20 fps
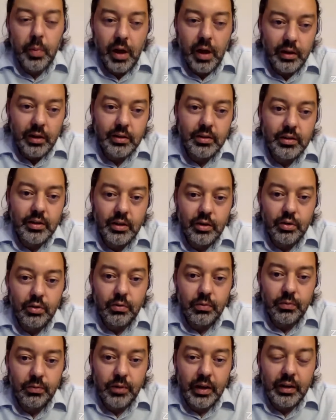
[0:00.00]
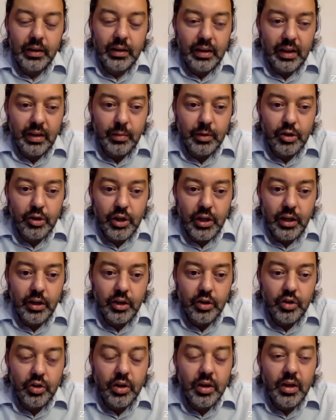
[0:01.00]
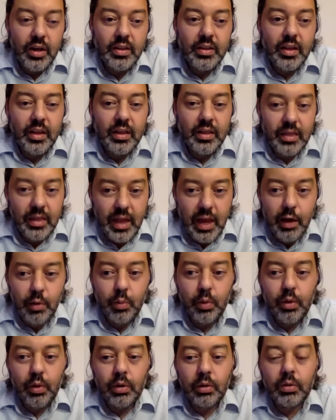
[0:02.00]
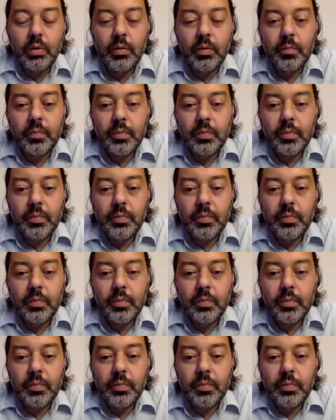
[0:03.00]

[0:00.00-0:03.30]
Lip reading: policies to fight climate change, that they will